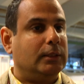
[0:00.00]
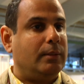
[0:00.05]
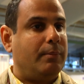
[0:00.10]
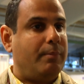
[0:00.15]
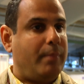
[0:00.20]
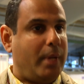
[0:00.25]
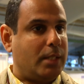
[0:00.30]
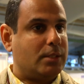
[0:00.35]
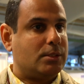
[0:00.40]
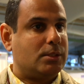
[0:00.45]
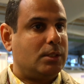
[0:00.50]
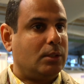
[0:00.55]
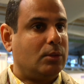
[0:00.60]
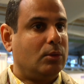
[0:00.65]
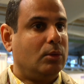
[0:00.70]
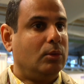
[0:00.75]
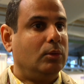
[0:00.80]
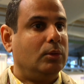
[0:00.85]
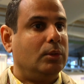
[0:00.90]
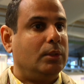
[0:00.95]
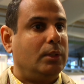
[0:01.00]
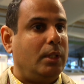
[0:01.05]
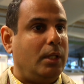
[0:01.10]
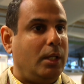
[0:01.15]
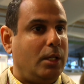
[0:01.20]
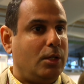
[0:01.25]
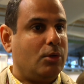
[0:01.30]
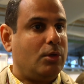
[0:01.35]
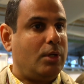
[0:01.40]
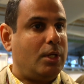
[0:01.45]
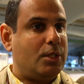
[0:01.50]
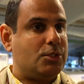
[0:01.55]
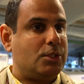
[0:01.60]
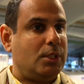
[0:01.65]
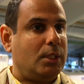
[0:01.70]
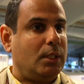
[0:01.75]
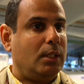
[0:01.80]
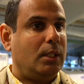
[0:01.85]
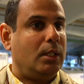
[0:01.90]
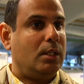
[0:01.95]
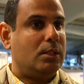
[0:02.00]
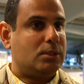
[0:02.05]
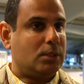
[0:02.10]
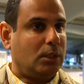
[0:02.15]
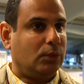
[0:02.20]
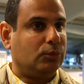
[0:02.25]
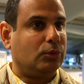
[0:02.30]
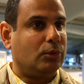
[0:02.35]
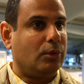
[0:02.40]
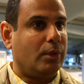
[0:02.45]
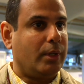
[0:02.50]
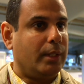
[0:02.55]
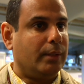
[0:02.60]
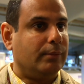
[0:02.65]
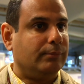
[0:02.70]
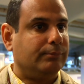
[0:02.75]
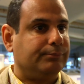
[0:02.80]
Mexico, Indonesia, and South Korea.